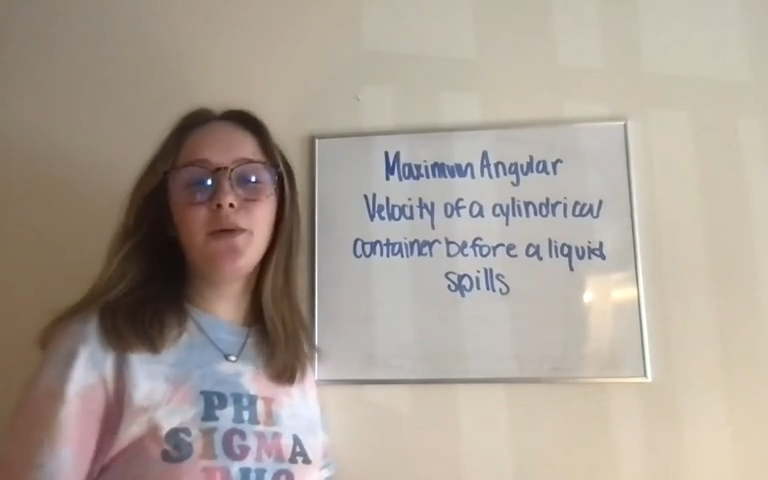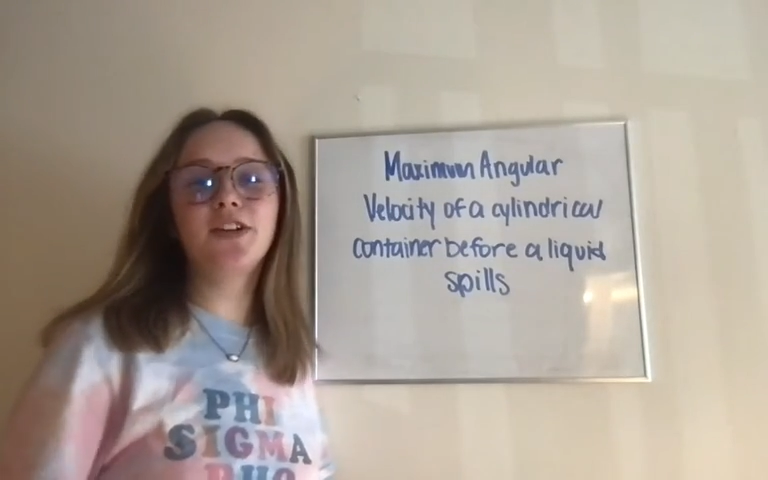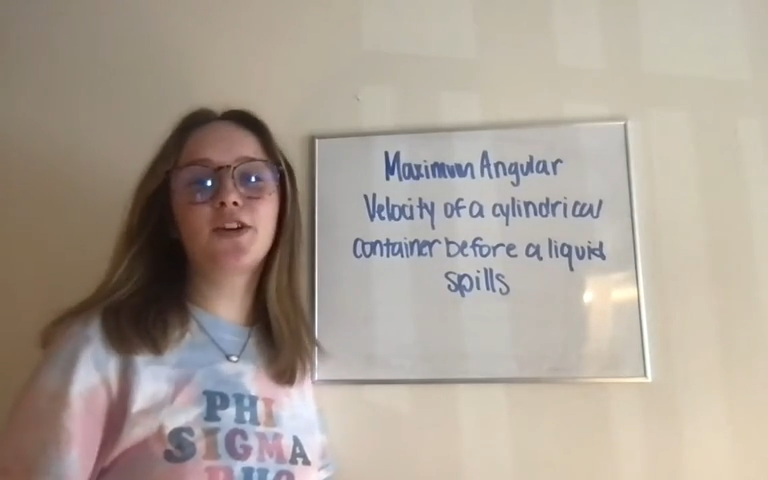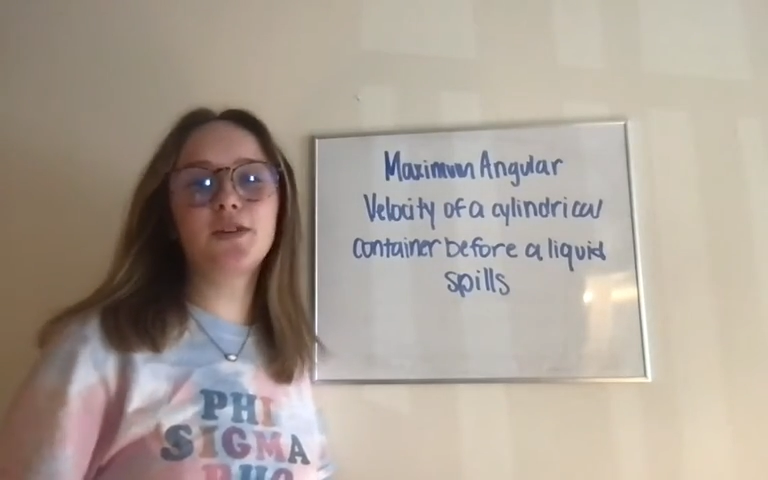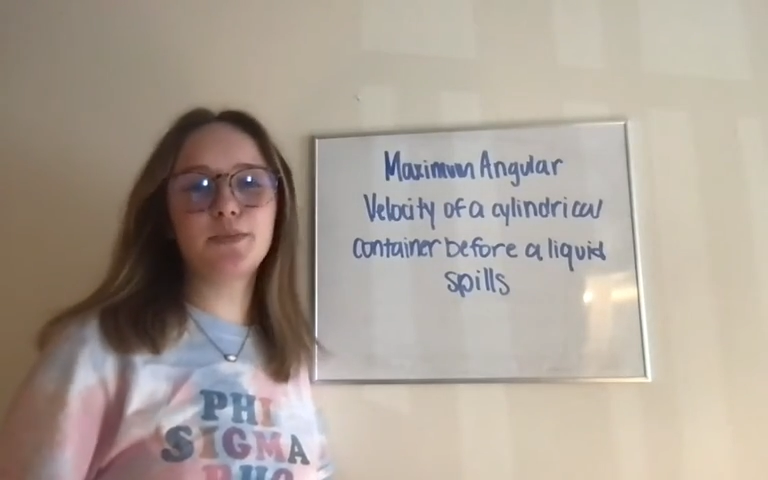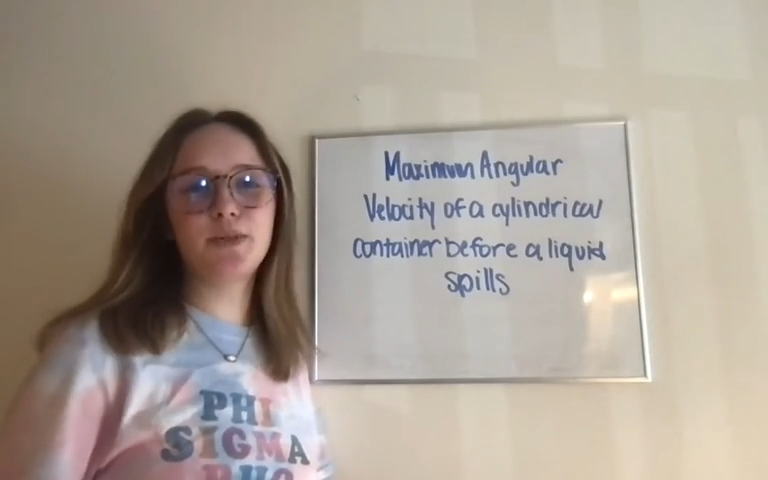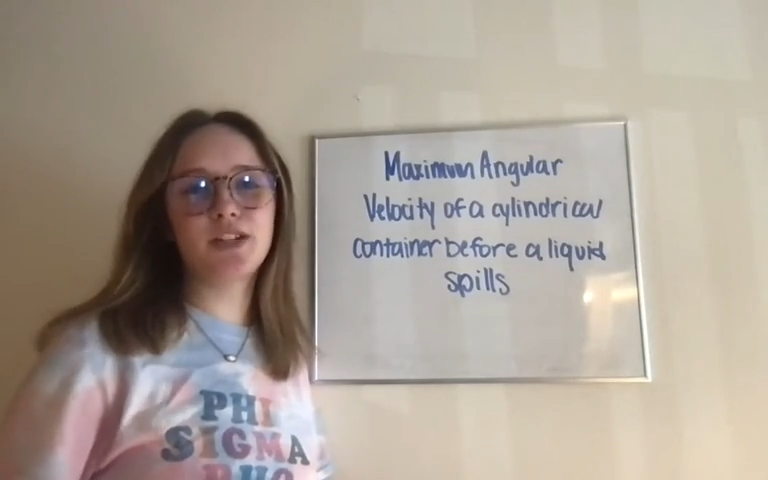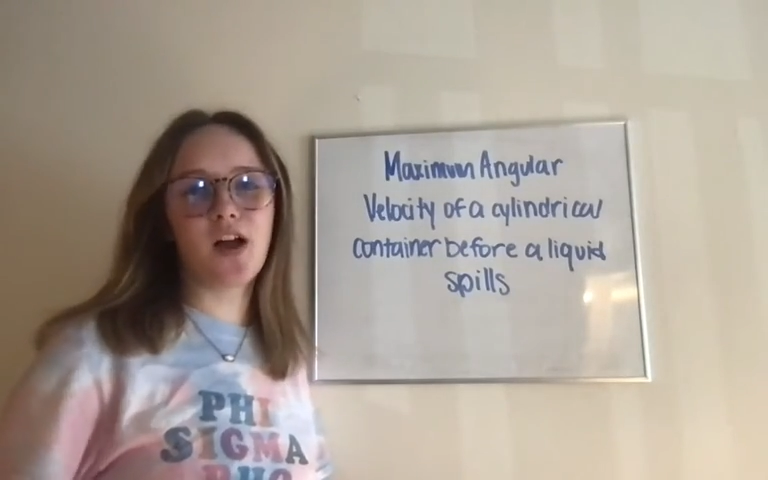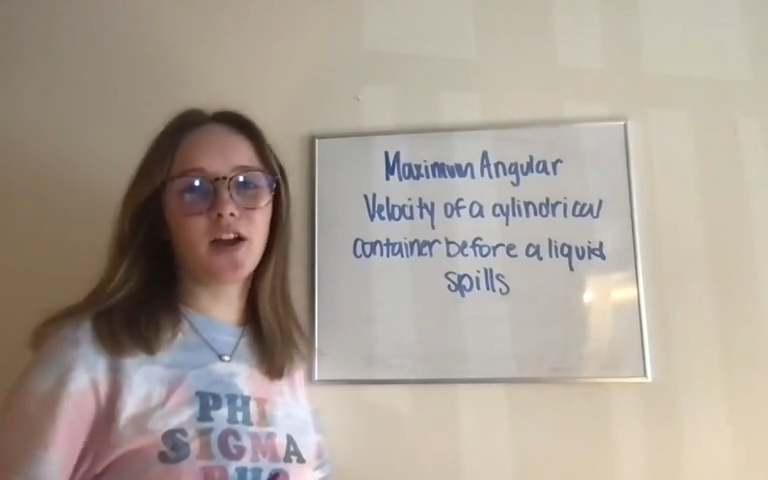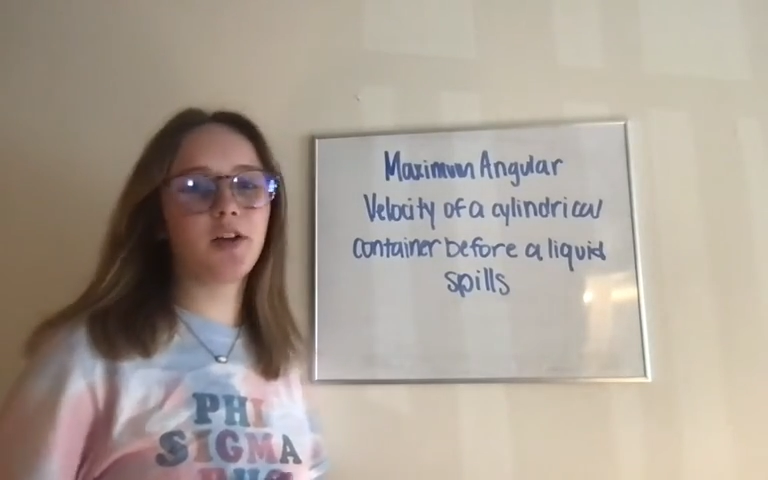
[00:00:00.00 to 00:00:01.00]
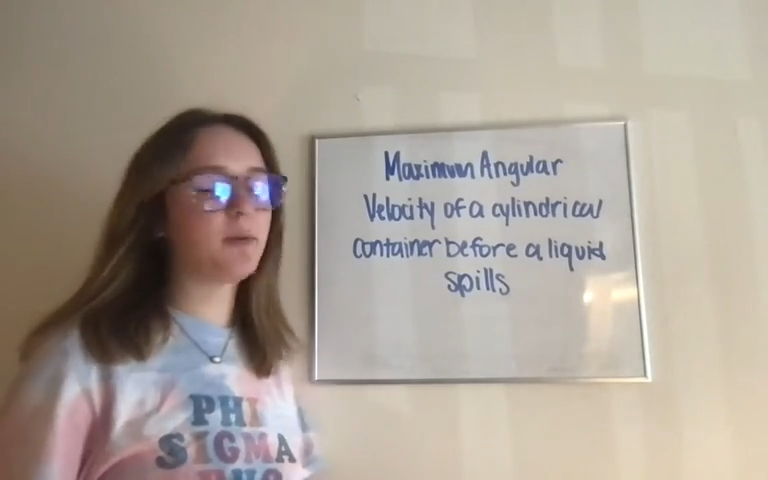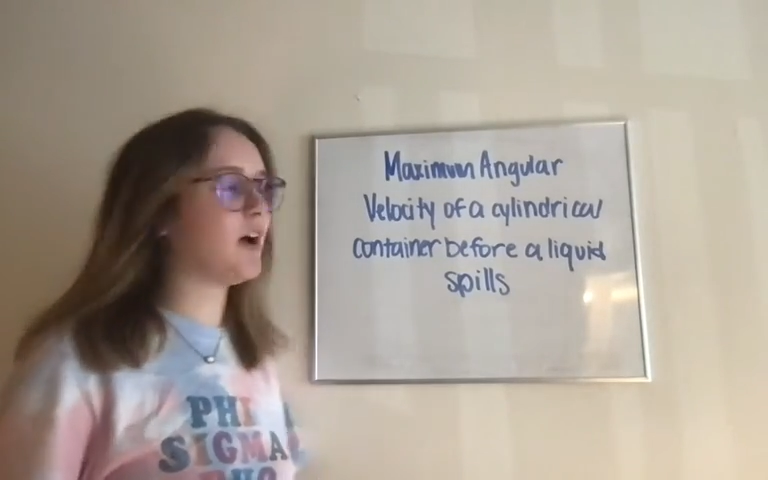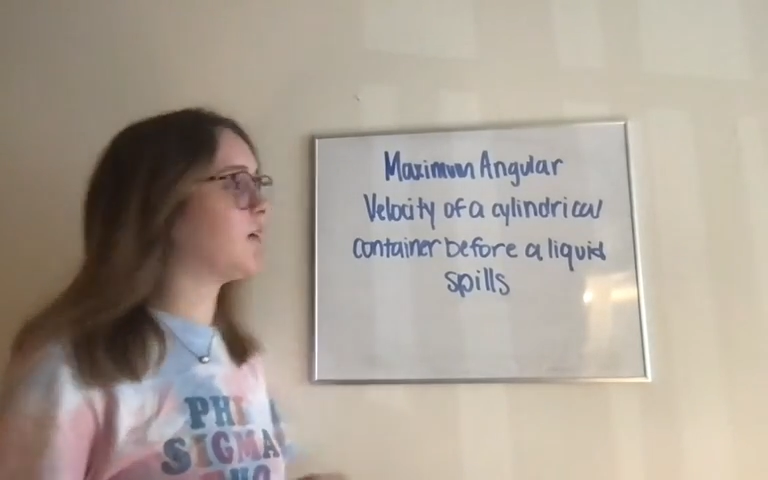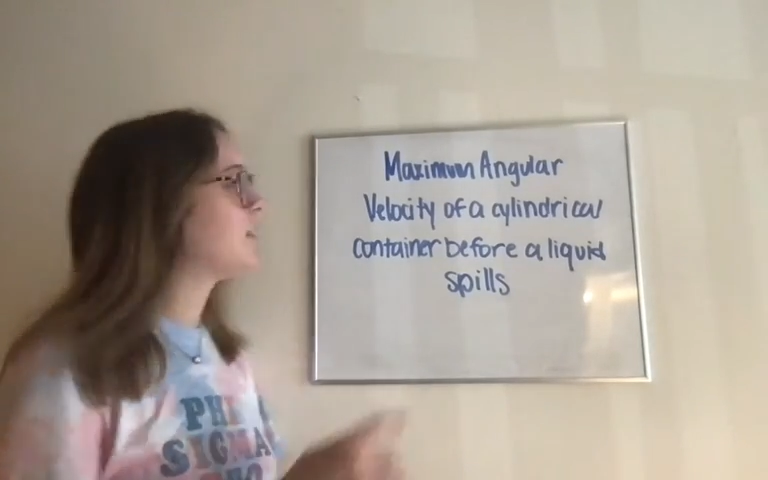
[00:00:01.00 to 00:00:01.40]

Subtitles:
we are going to be talking about